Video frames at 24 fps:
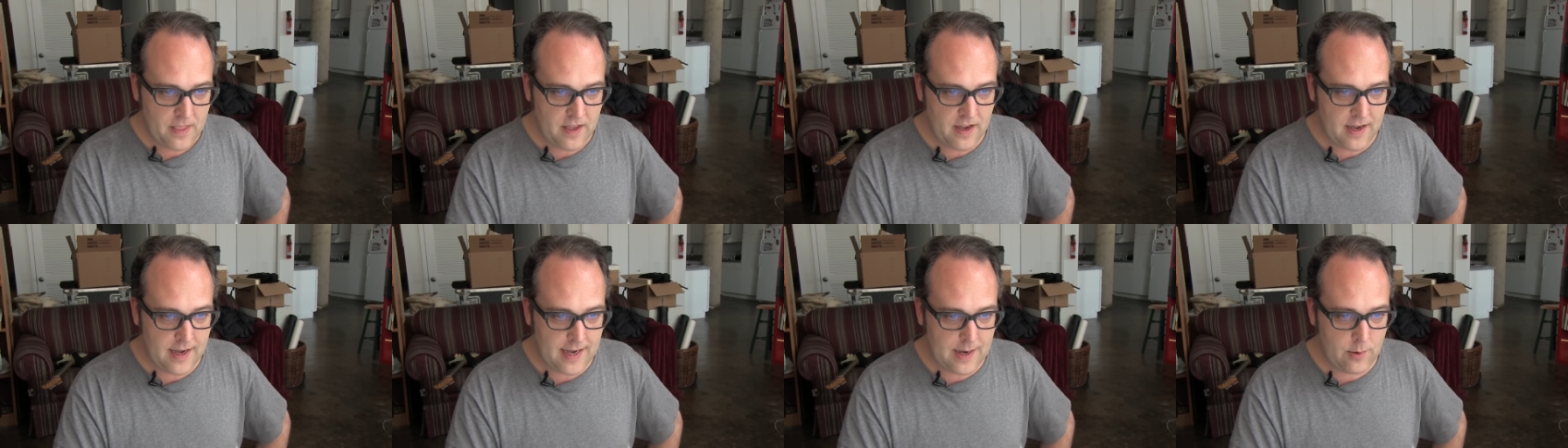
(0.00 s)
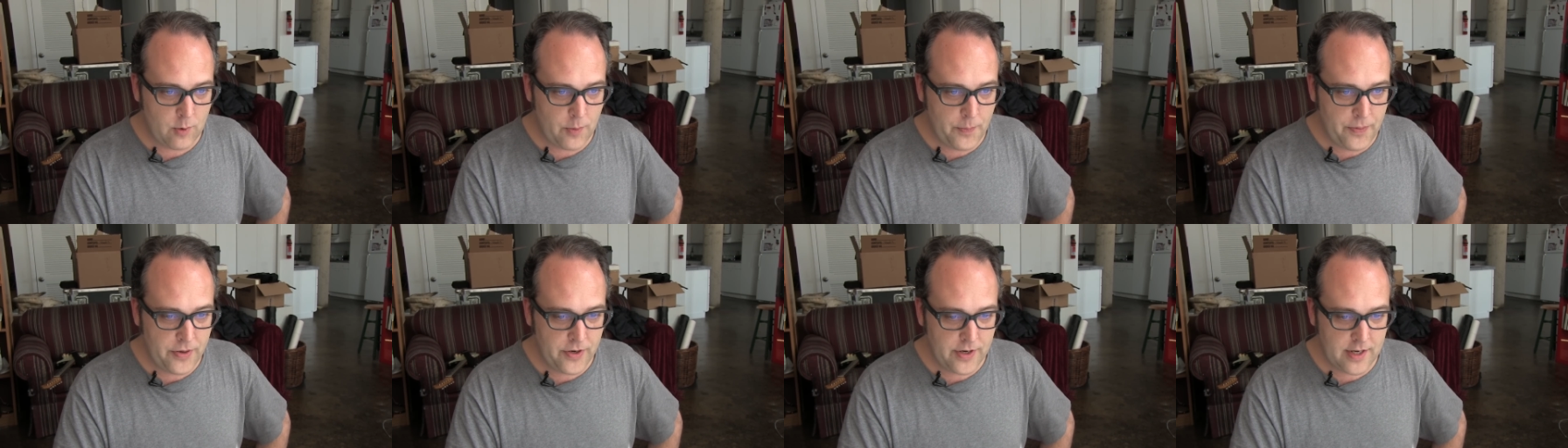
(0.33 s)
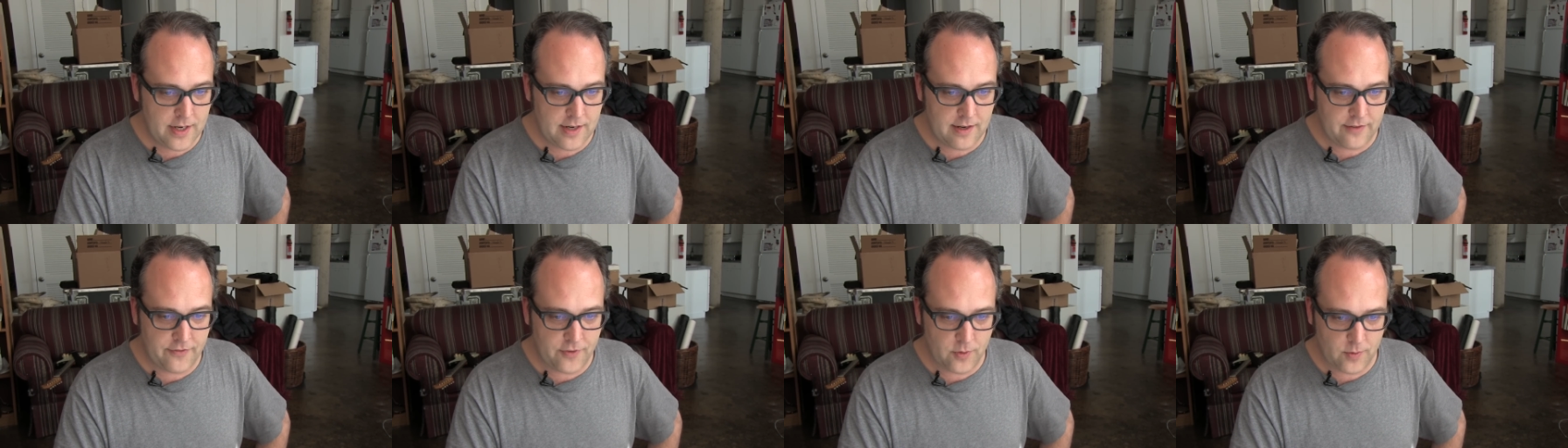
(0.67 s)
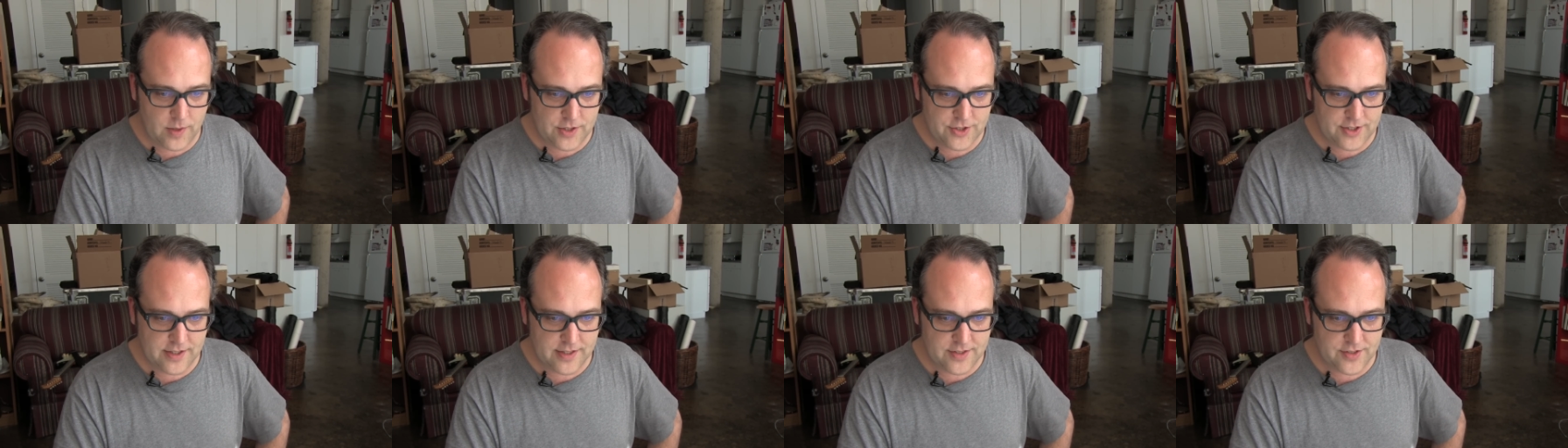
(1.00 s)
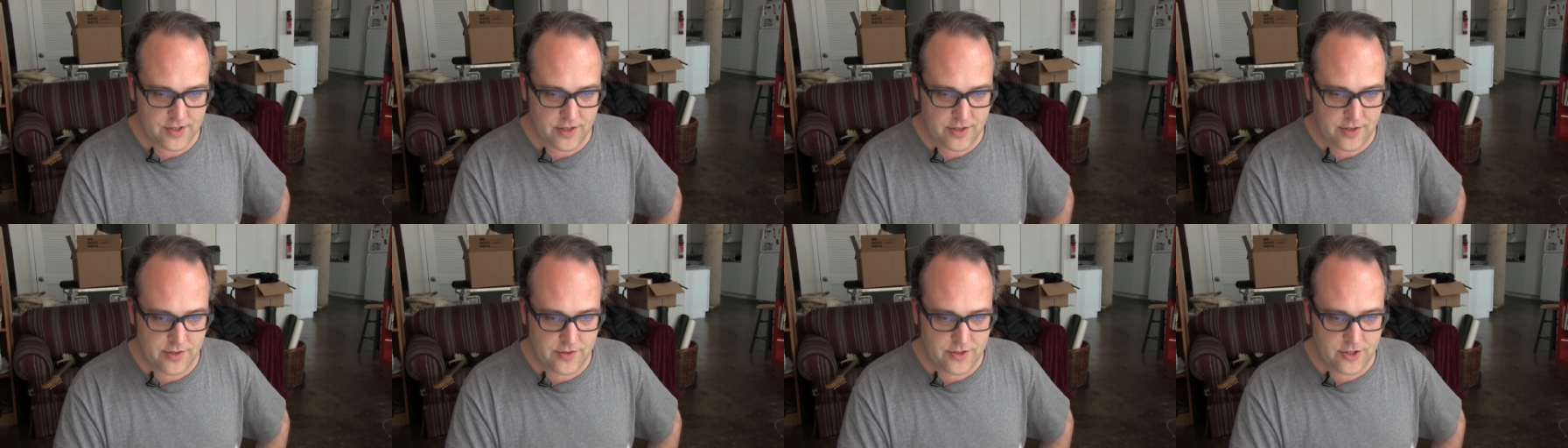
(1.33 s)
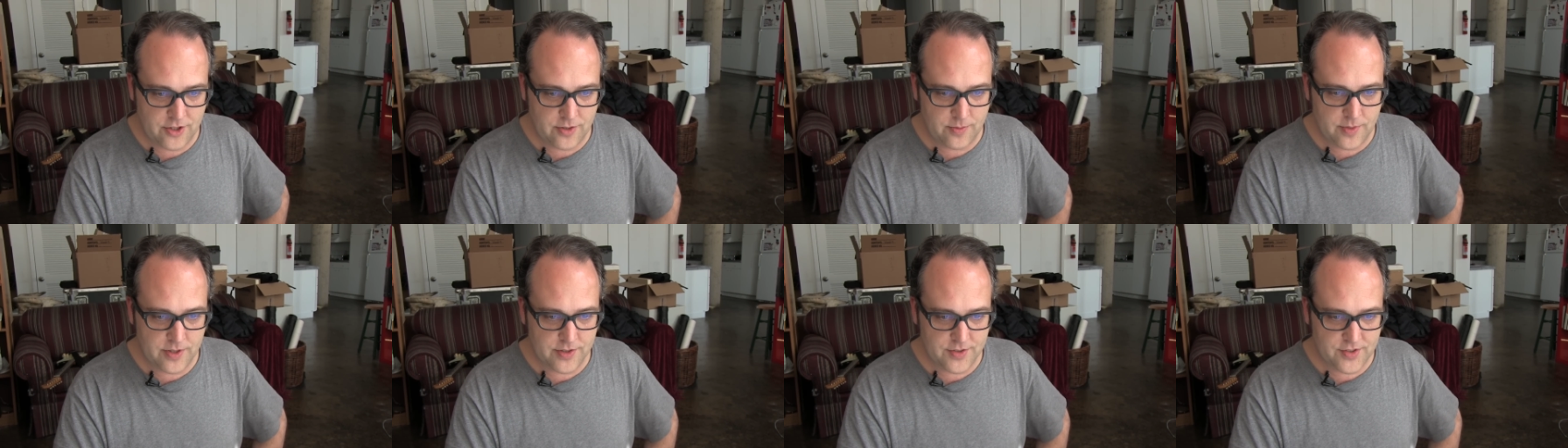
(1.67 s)
Uh, I will put it, if you're watching this on
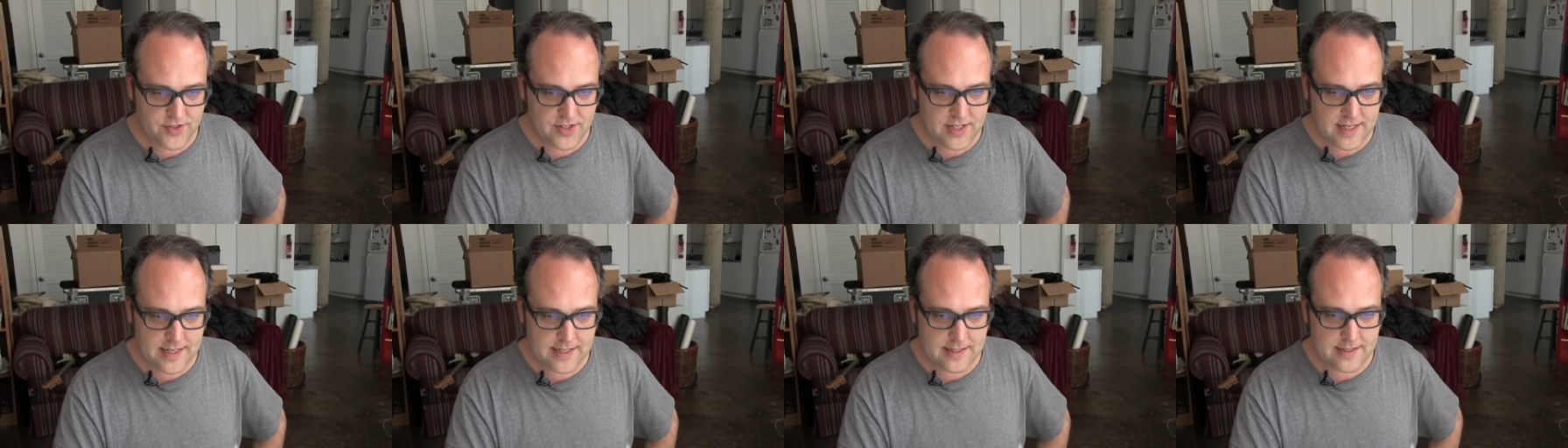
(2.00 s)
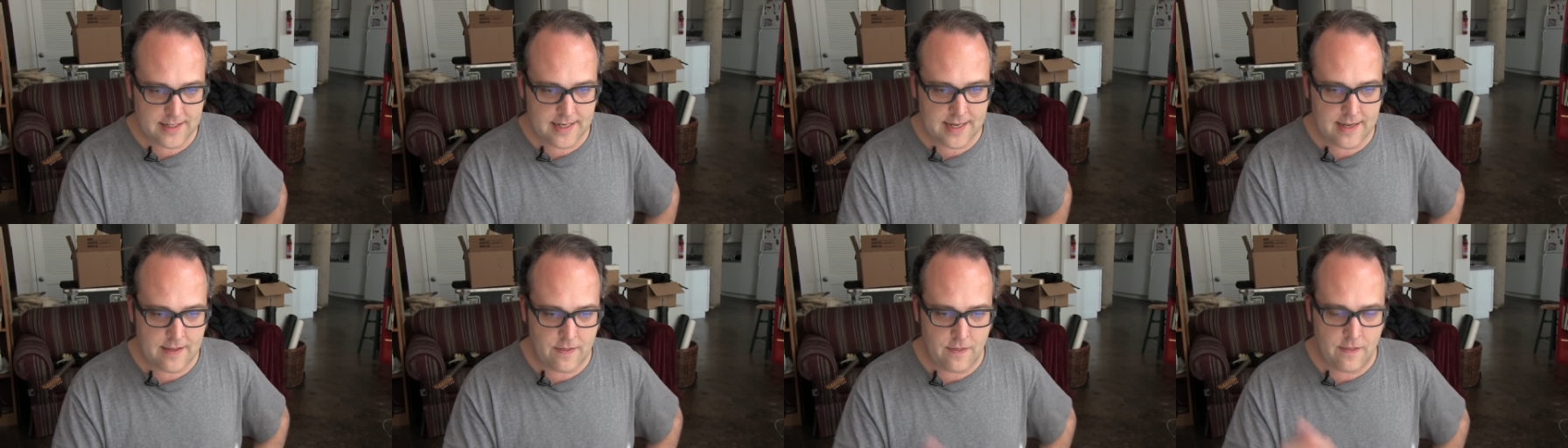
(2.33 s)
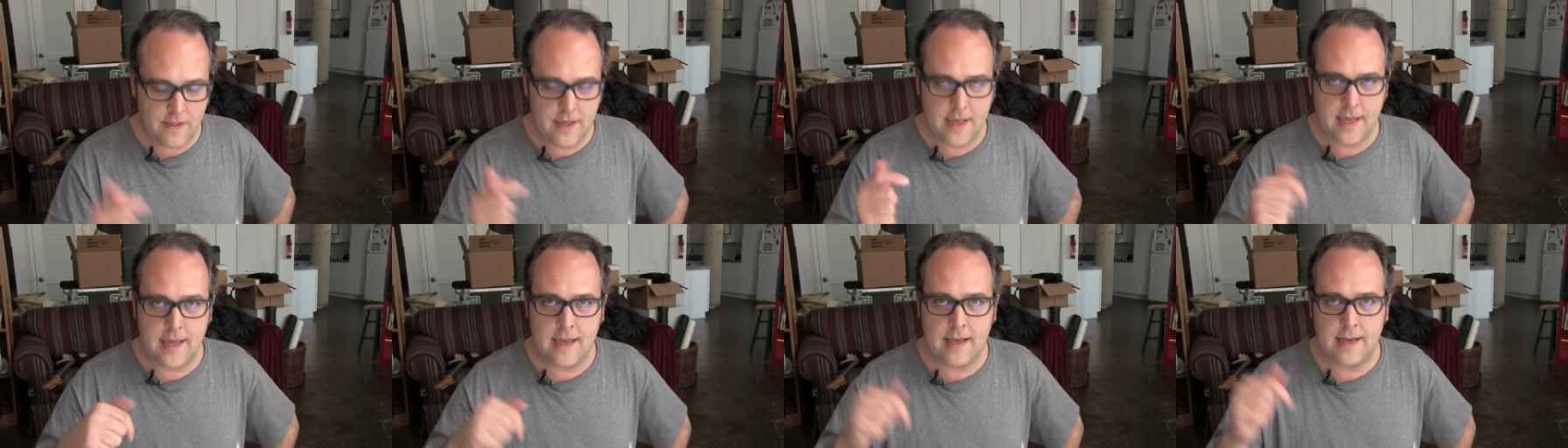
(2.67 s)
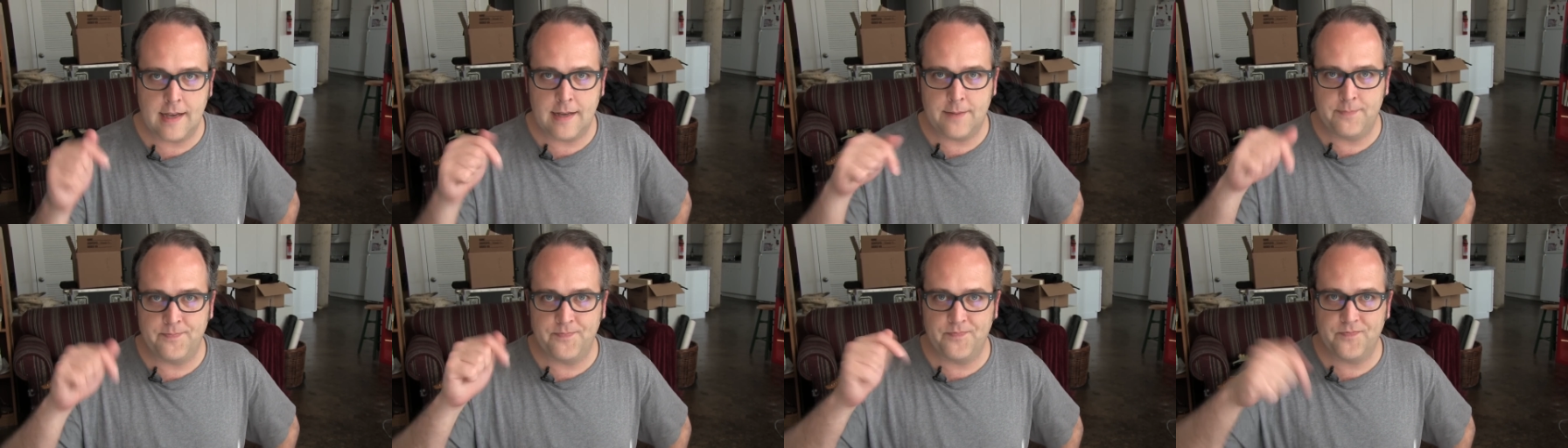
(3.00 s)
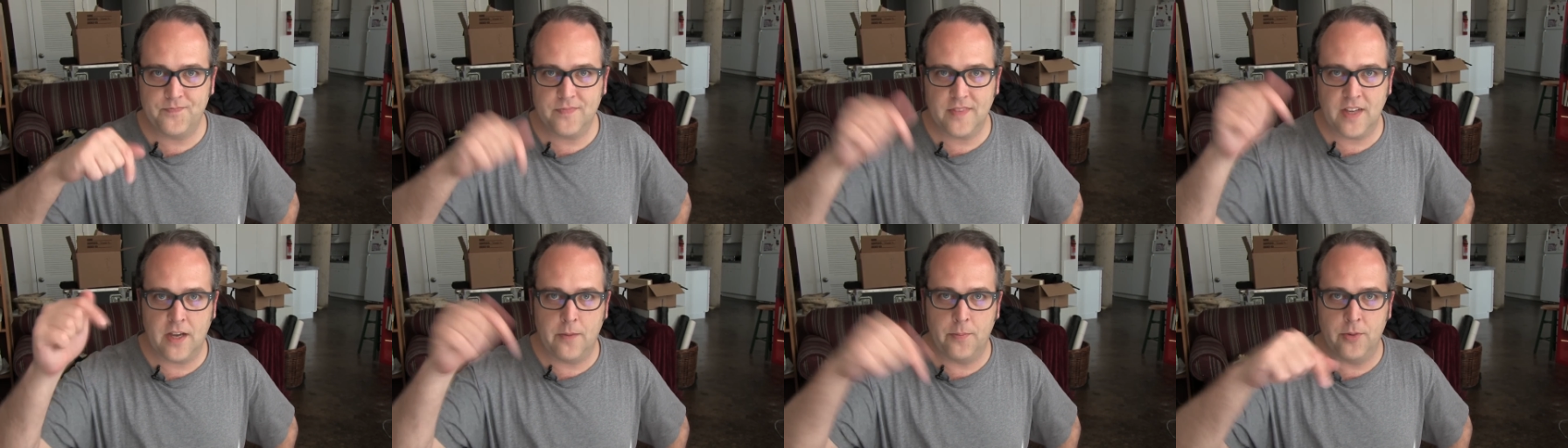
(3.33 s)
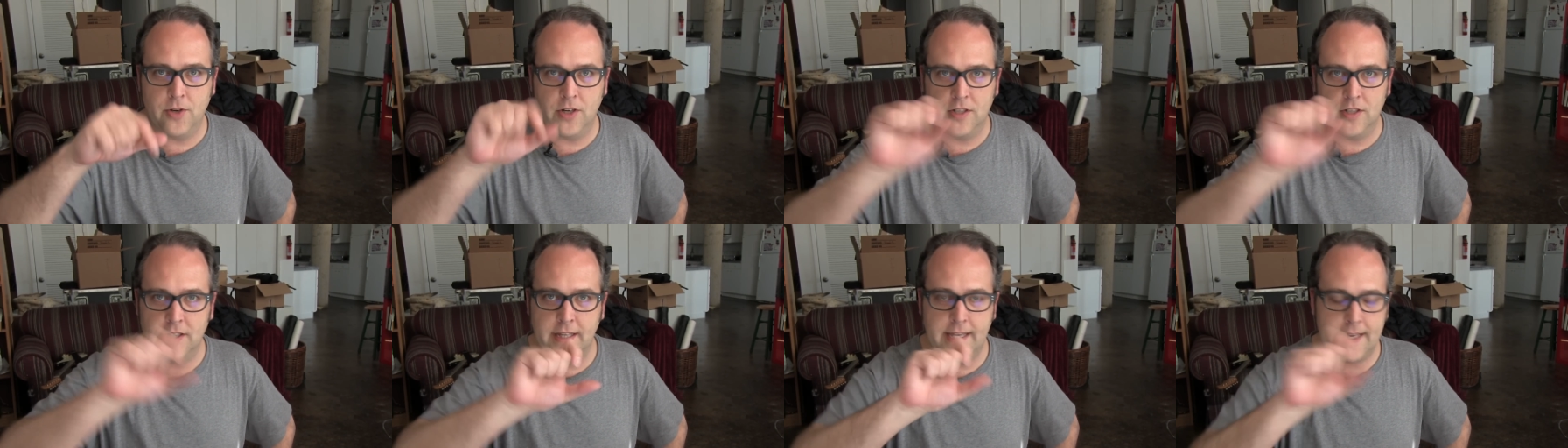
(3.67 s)
YouTube, you'll see it in the, um, I'll
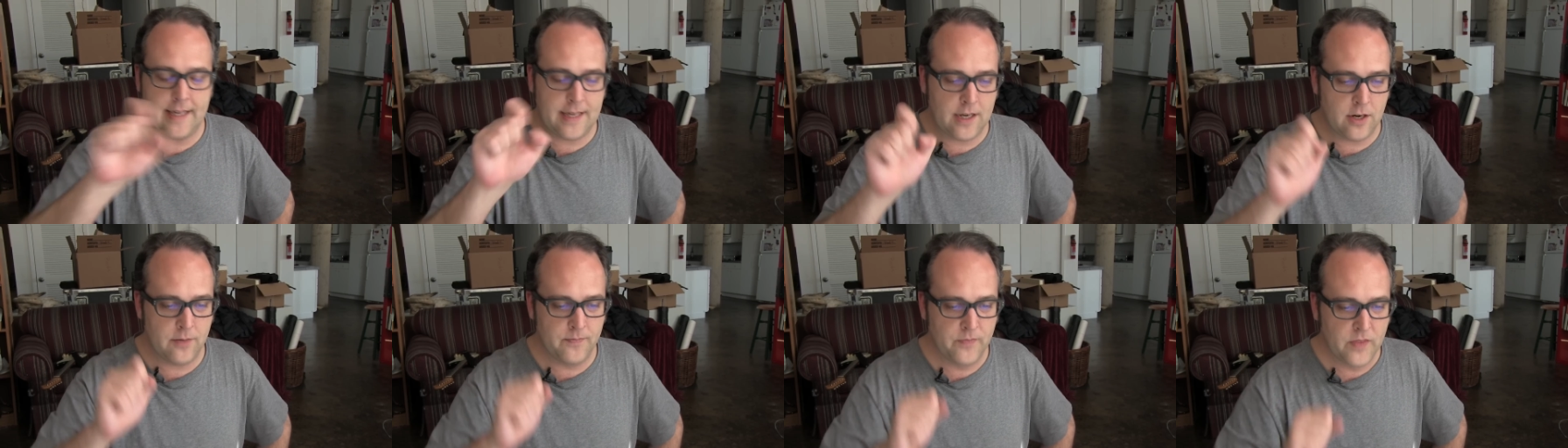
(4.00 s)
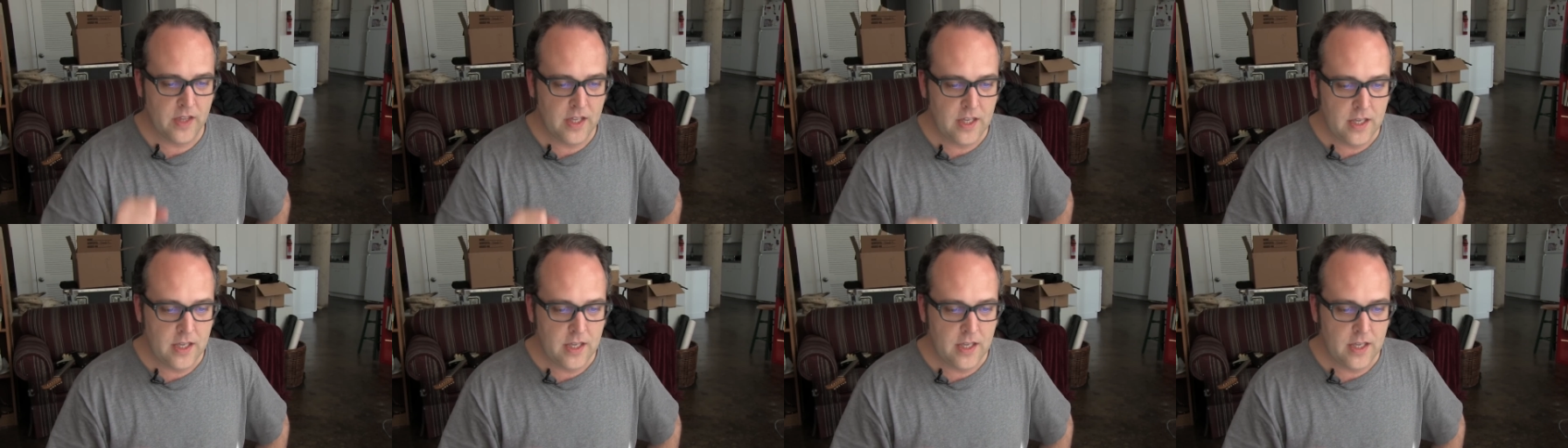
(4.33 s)
put a link here.